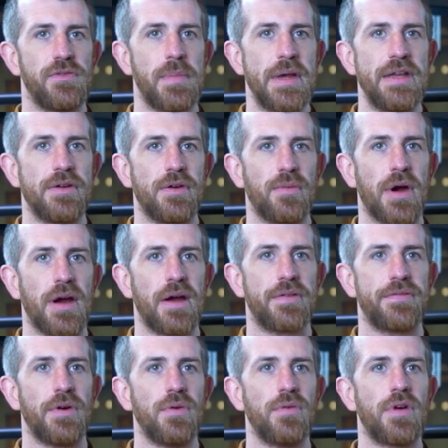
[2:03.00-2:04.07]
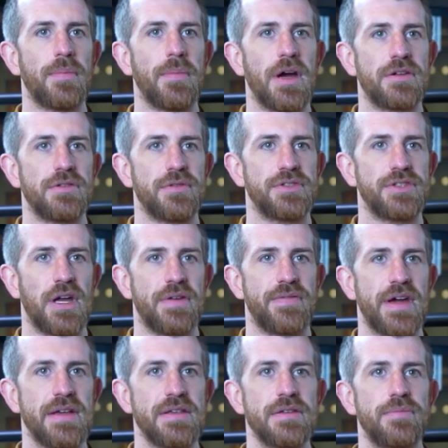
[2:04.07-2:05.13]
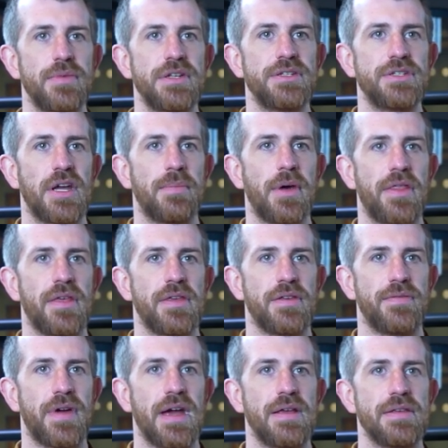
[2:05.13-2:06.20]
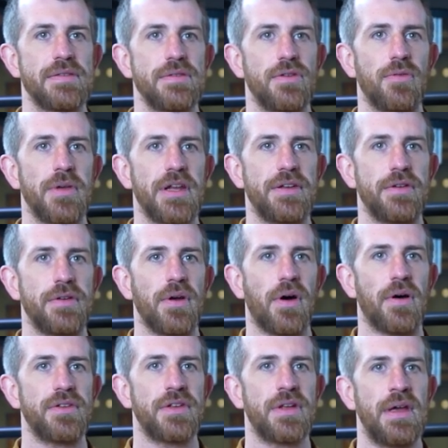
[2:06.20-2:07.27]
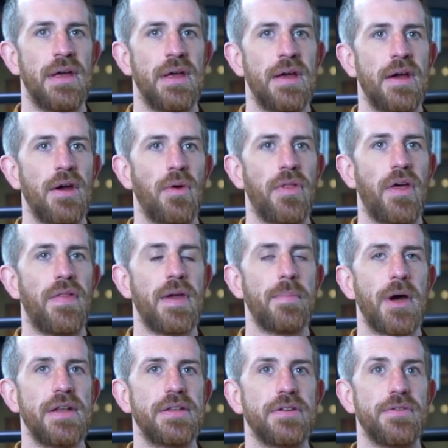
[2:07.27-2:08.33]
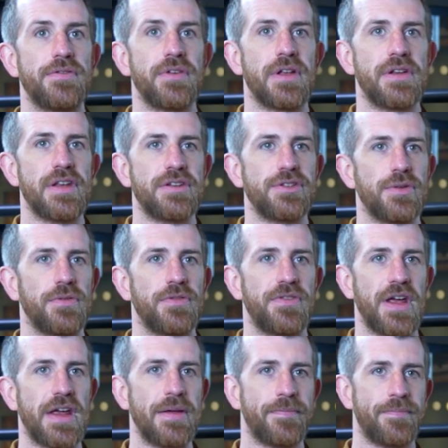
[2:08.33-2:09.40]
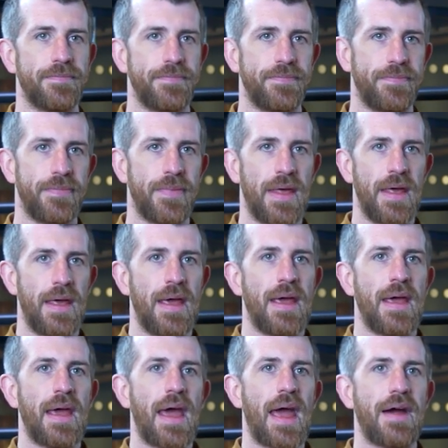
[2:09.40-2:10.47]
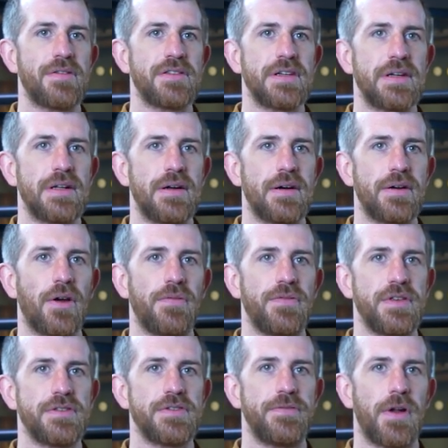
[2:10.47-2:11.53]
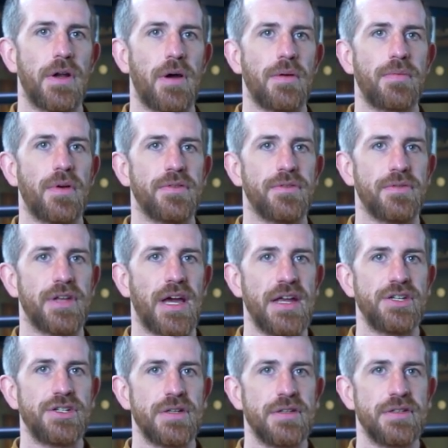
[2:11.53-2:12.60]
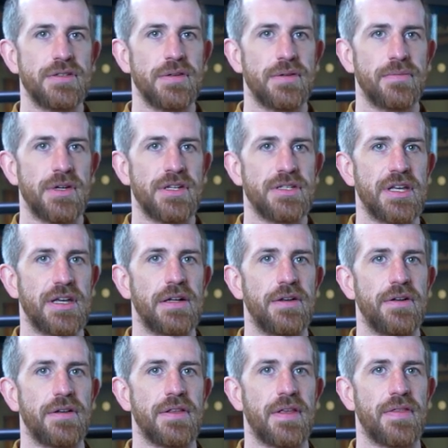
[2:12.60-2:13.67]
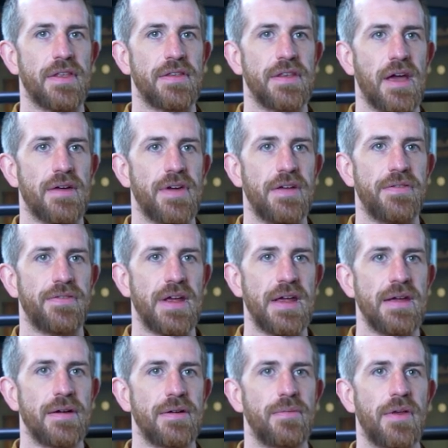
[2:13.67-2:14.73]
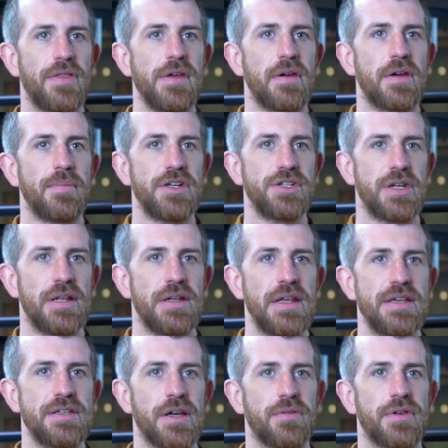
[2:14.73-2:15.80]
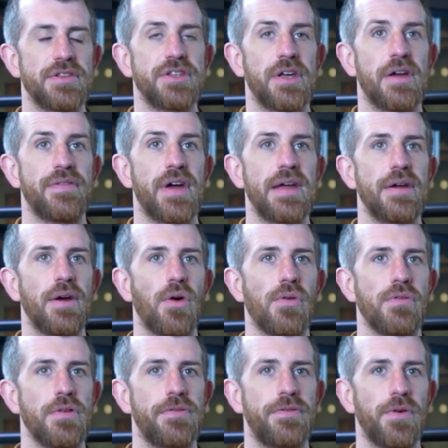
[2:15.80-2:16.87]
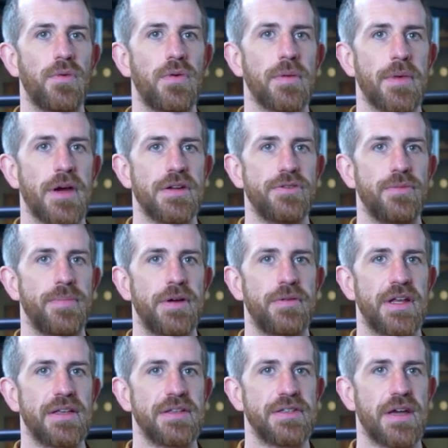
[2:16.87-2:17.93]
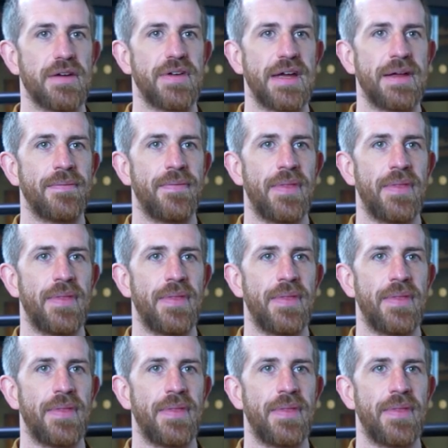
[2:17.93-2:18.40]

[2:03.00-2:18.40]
remedial work for all commercial surveys, which some other surveyors normally do not, although they might do for an additional fee. Harrison Clark offers follow-up consultations, which is included in the survey fee, whether you commission a leaseholder survey or a full commercial building survey.